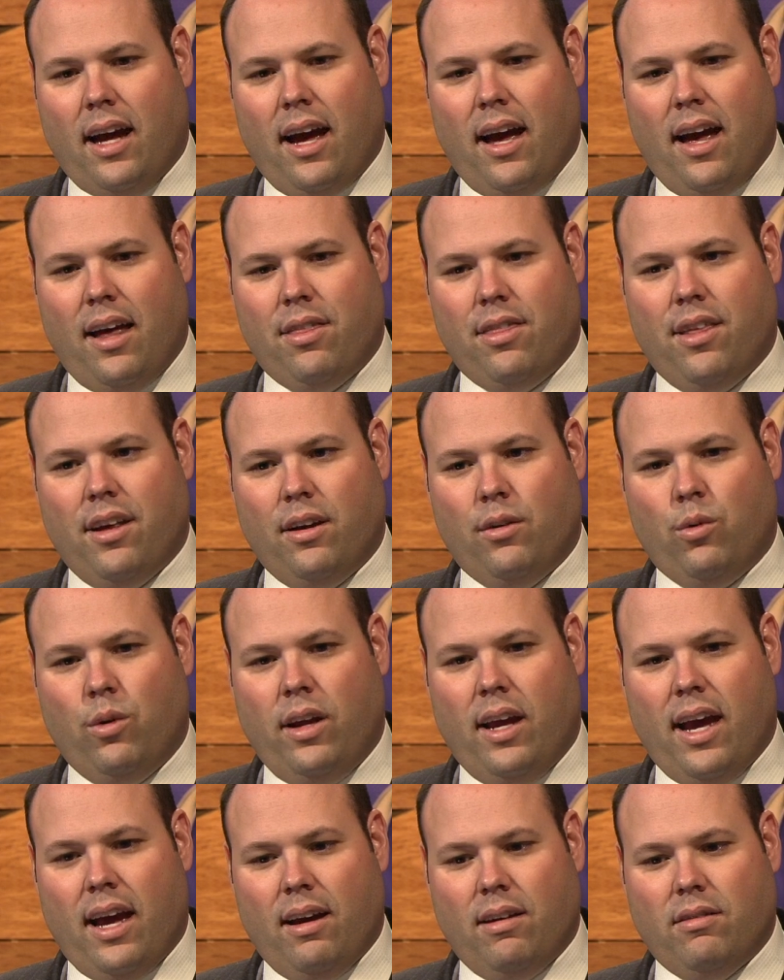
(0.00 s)
I, I think we
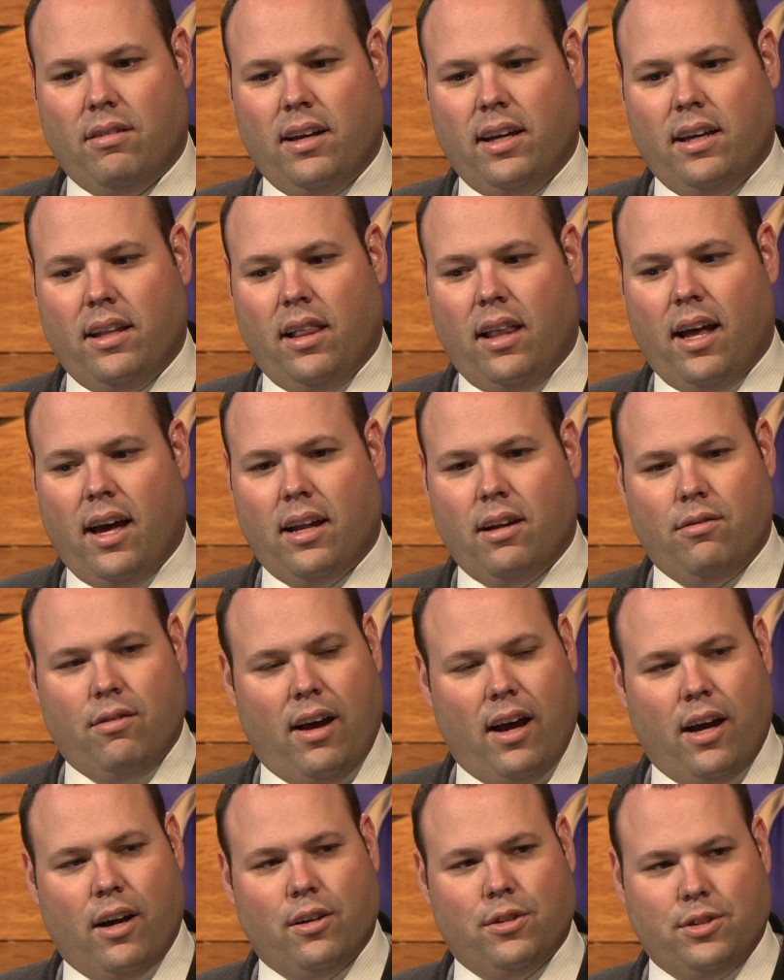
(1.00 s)
have a lot of
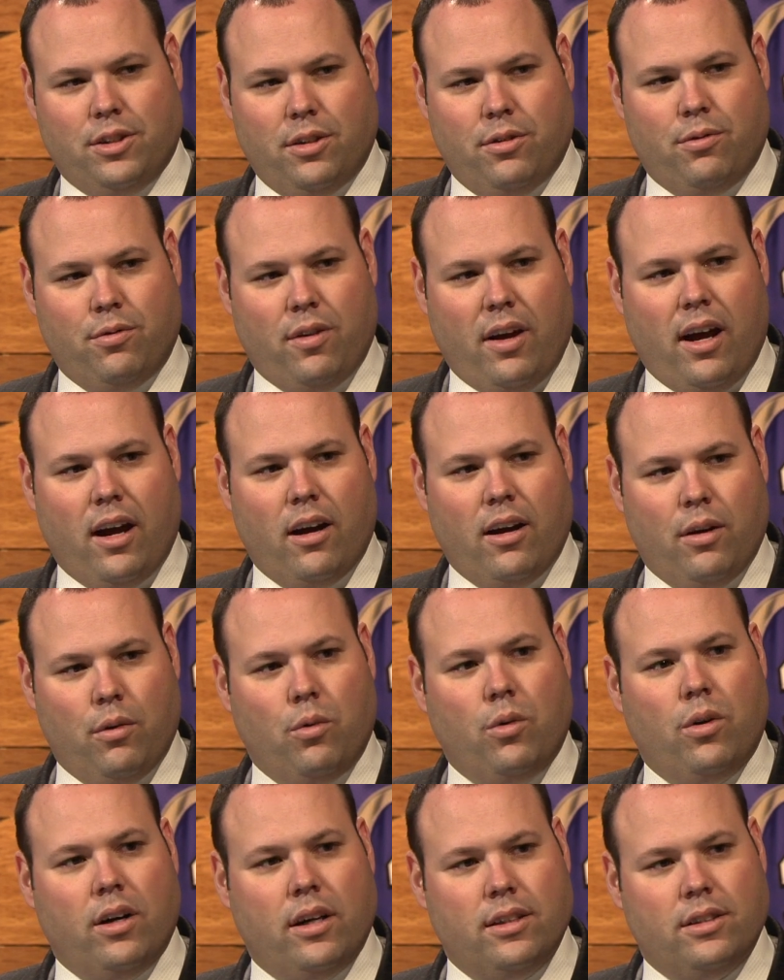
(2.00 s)
irons in the fire at
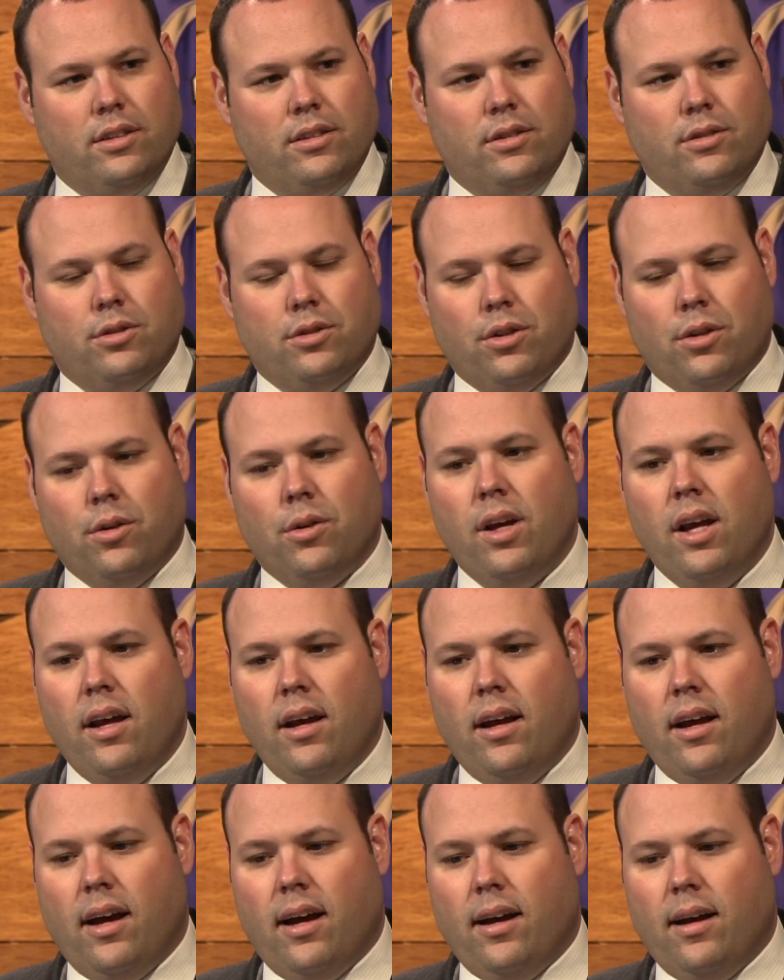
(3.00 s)
once, and so
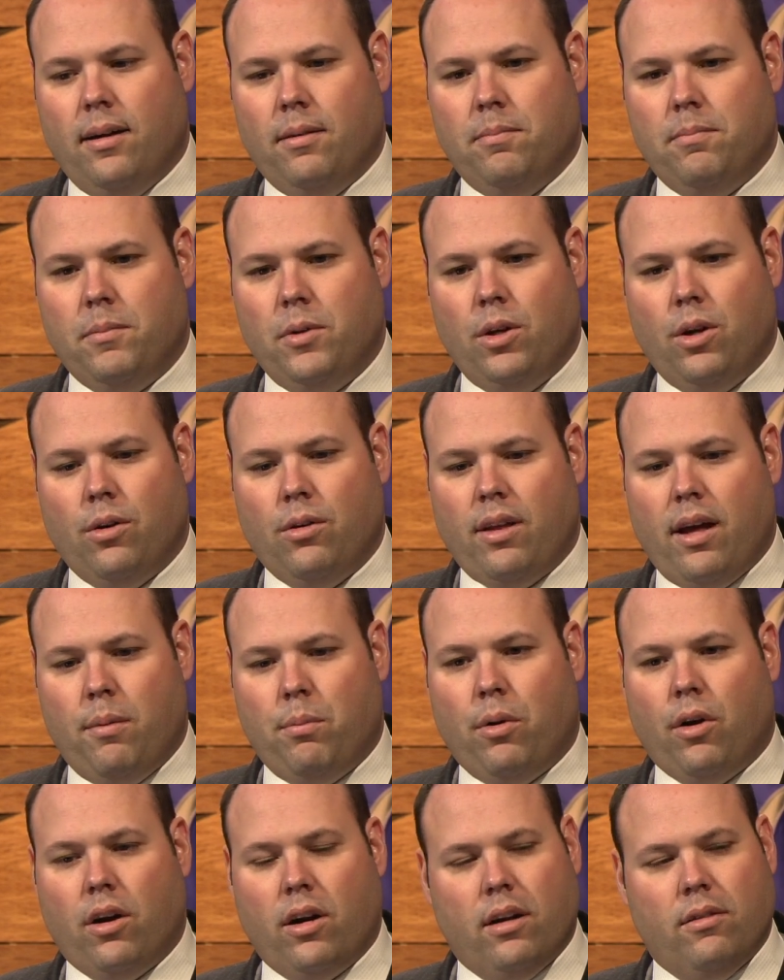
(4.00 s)
um, you know that
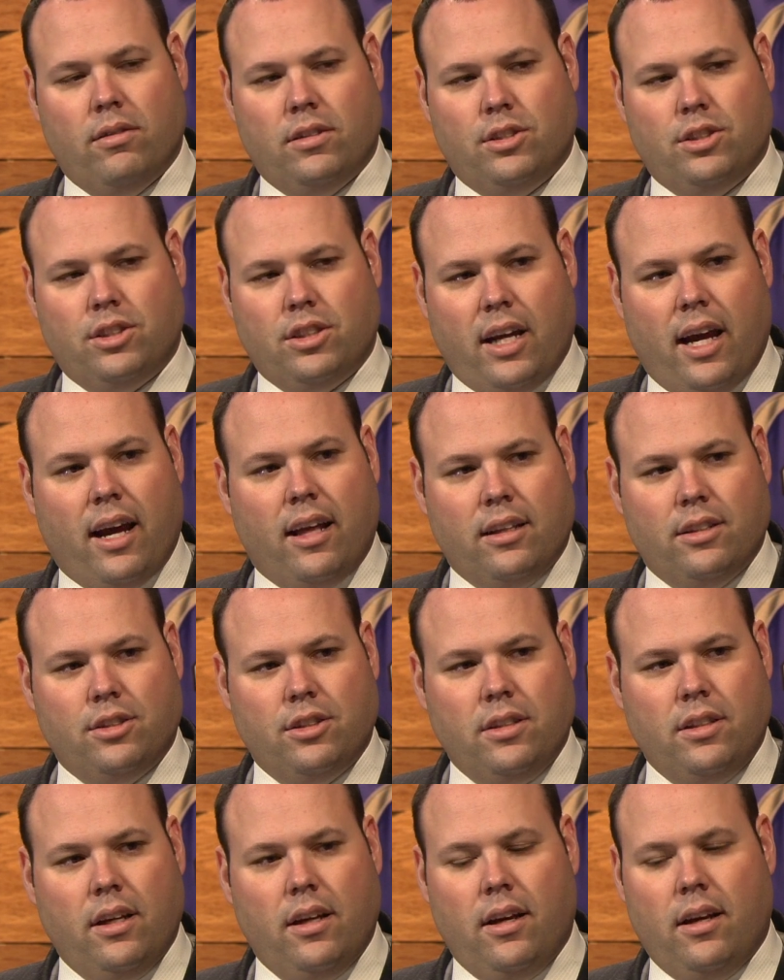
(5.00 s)
part of it's
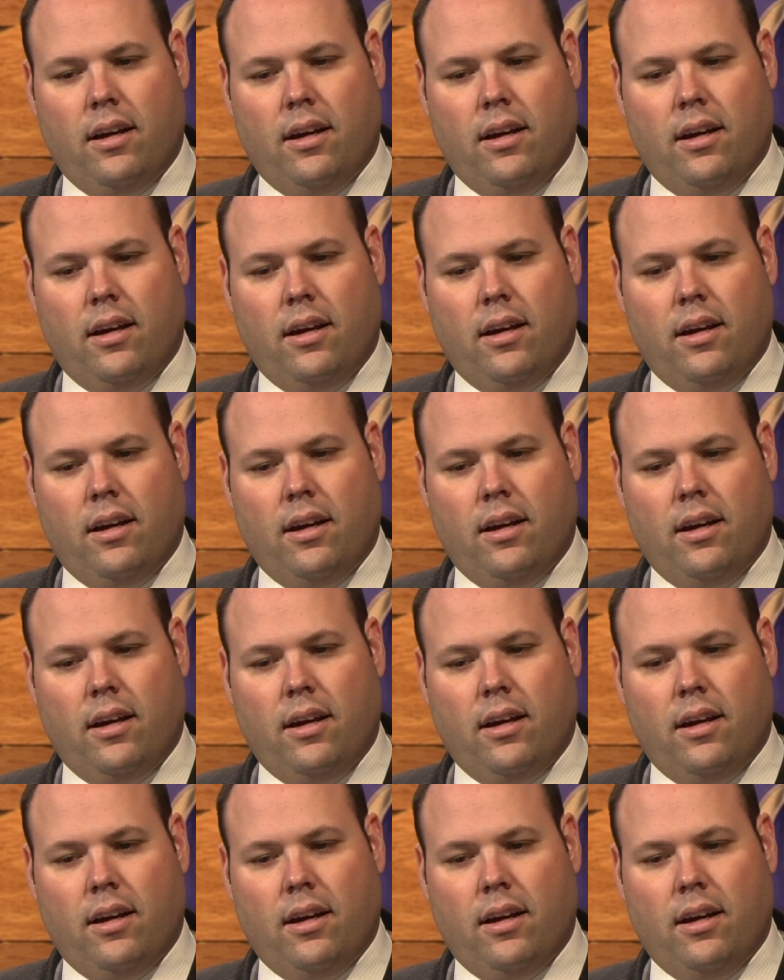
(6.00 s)
challenging.